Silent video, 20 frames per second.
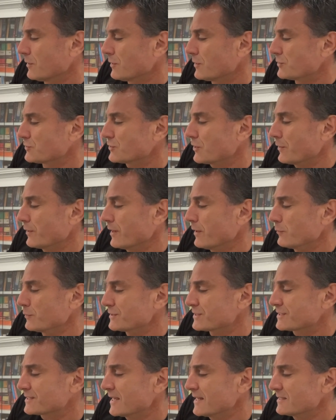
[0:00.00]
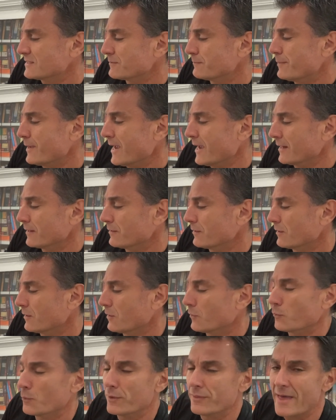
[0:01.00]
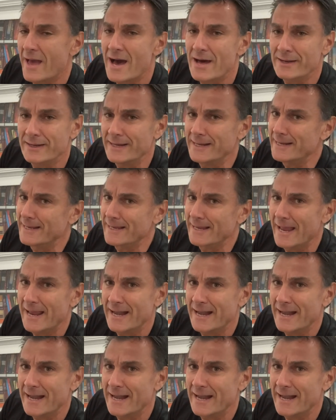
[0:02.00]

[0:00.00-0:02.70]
So he was sent to bed without eating